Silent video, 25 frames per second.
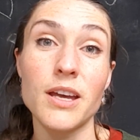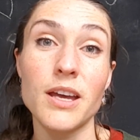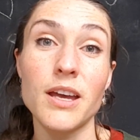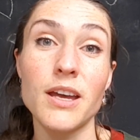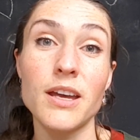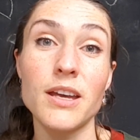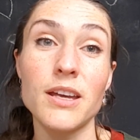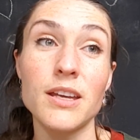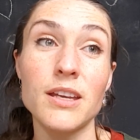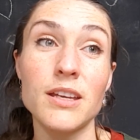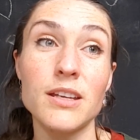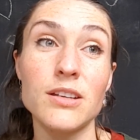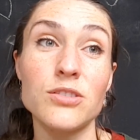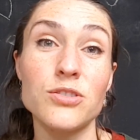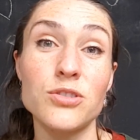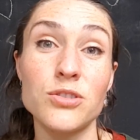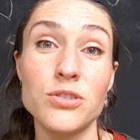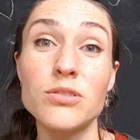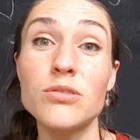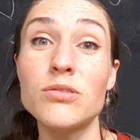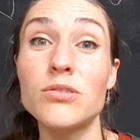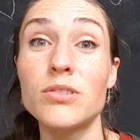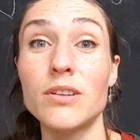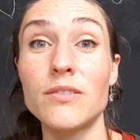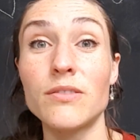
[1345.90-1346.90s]
a
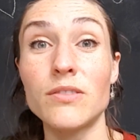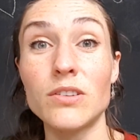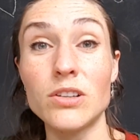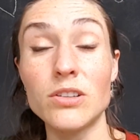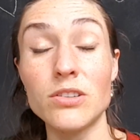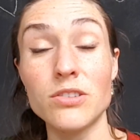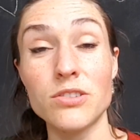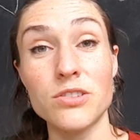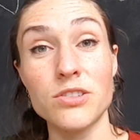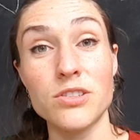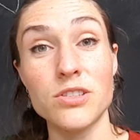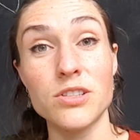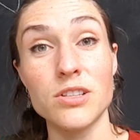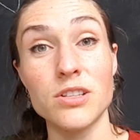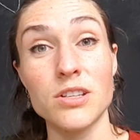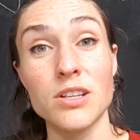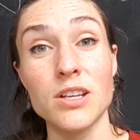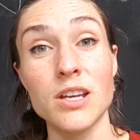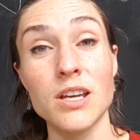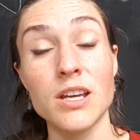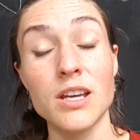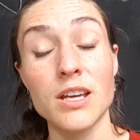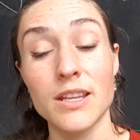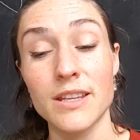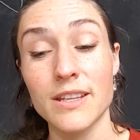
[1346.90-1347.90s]
true
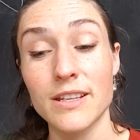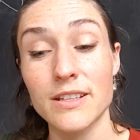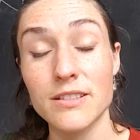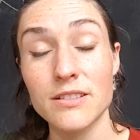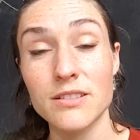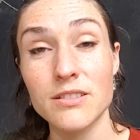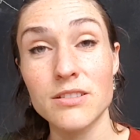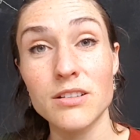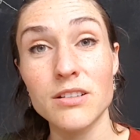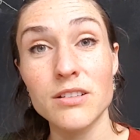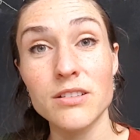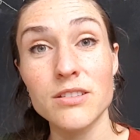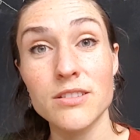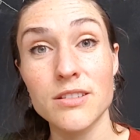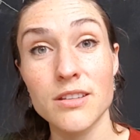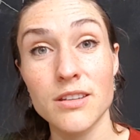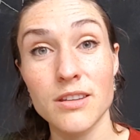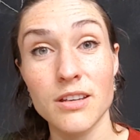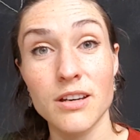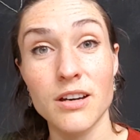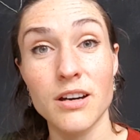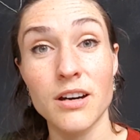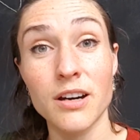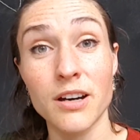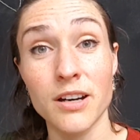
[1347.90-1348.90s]
revolution that starts in
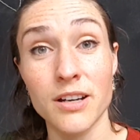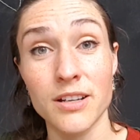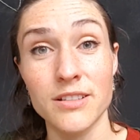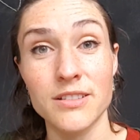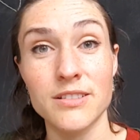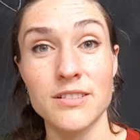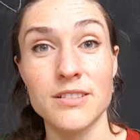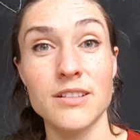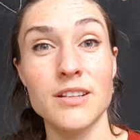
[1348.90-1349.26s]
the heart,